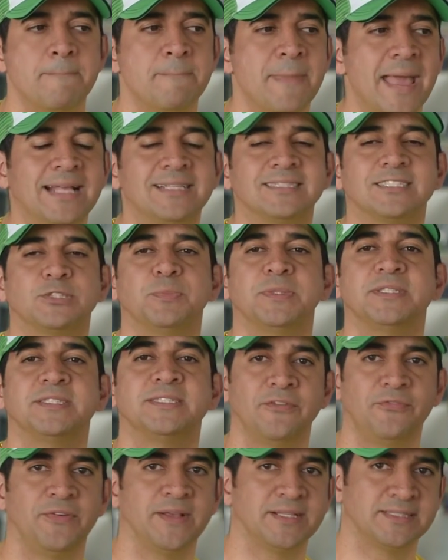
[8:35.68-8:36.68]
Make
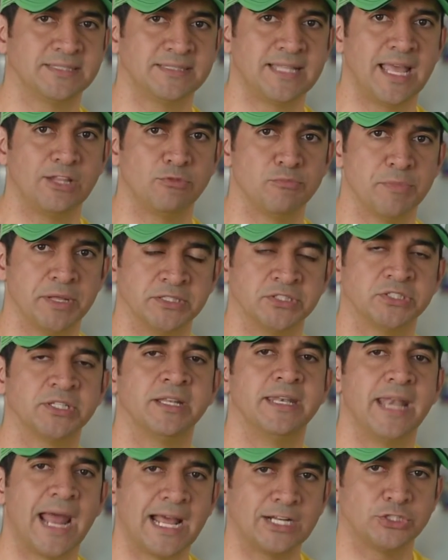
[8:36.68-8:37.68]
specific statements,
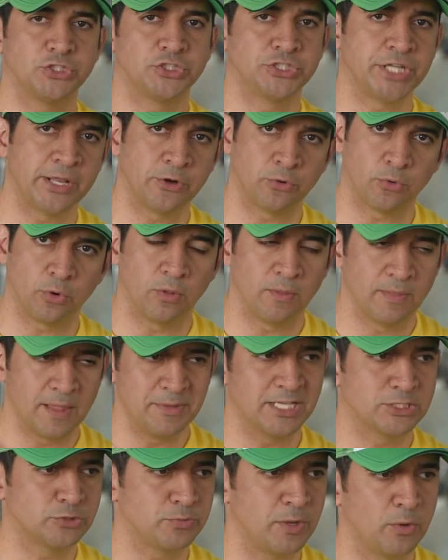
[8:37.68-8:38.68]
not general.
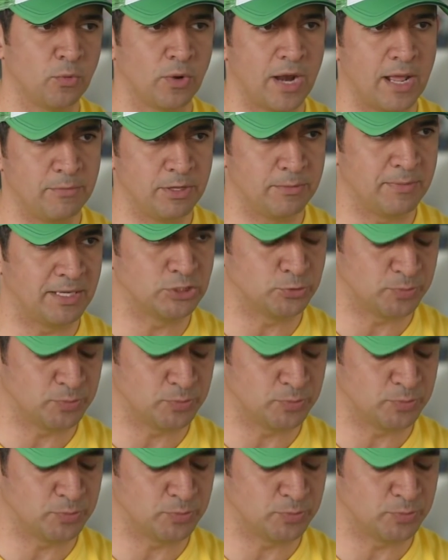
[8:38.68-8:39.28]
Let me explain what I mean by